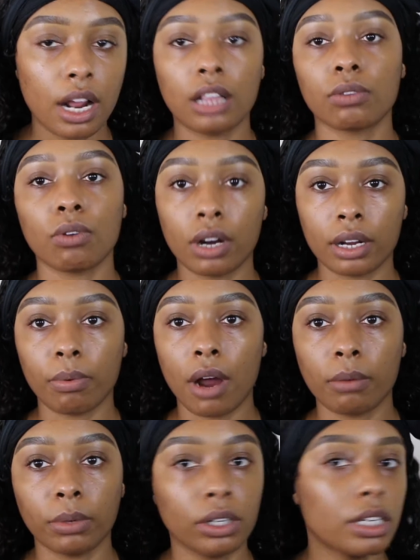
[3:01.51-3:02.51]
hyaluronic
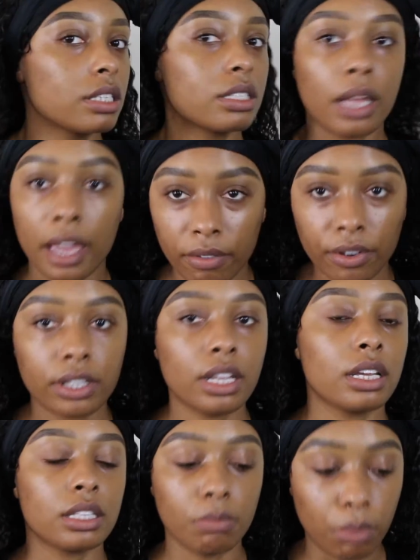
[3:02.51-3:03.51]
primer. It's everything.
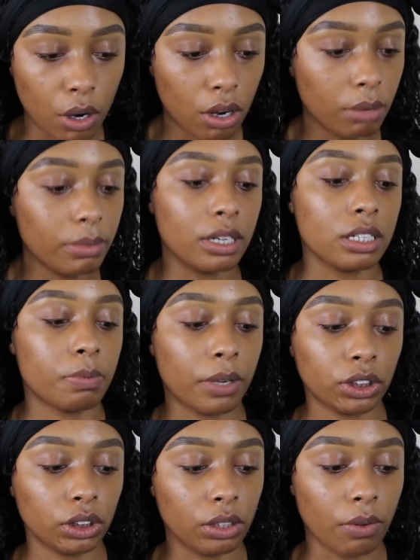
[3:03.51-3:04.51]
It's bomb, and
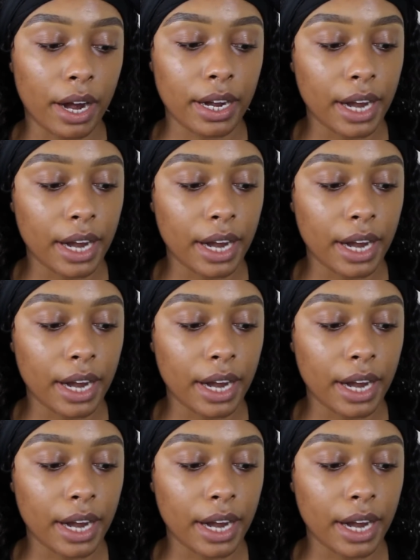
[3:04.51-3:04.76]
especially right